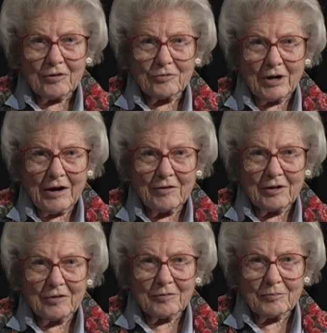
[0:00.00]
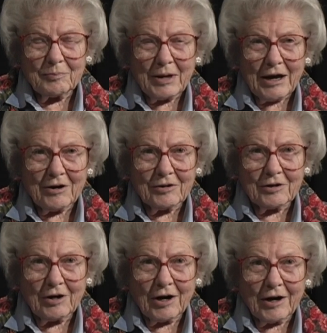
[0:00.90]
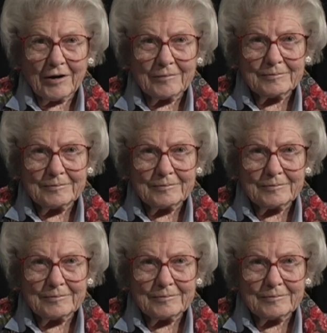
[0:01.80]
driving a Packard car,